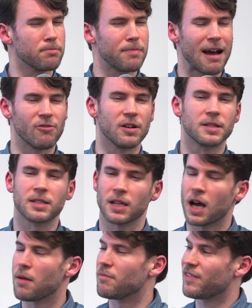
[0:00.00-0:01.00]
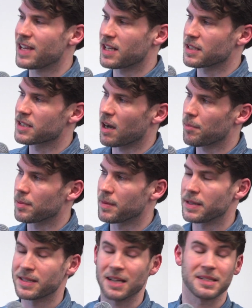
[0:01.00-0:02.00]
and Barrett vegan
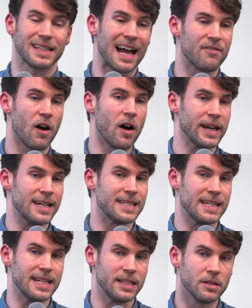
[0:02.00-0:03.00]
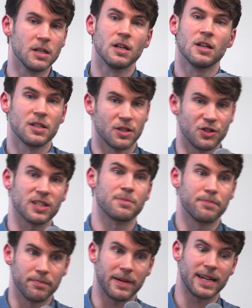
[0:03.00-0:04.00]
supplement doesn't have iodine, so
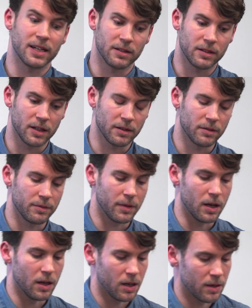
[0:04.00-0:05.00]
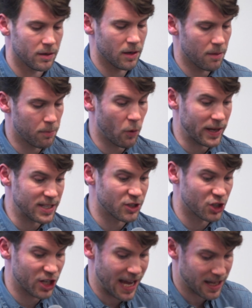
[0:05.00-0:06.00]
just make it a point
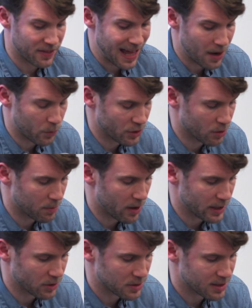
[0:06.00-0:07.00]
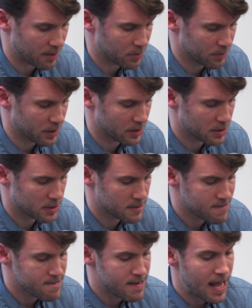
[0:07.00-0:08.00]
to check that when you're buying your supplement.
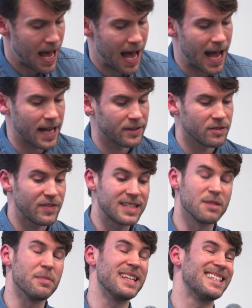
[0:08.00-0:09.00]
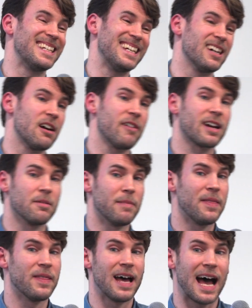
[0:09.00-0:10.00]
And vitamin D, I
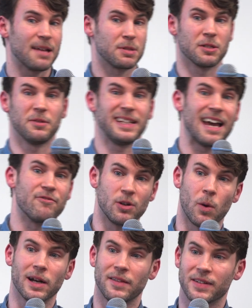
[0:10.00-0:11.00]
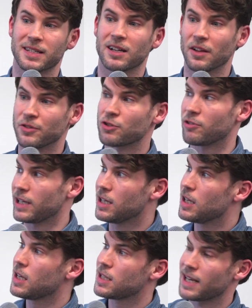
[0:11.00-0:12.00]
recommend that absolutely everyone in this country
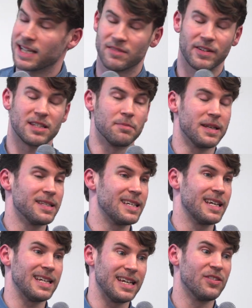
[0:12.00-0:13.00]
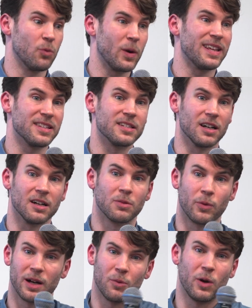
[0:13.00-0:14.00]
takes vitamin D in the winter.
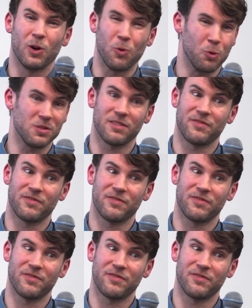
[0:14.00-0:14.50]
We're all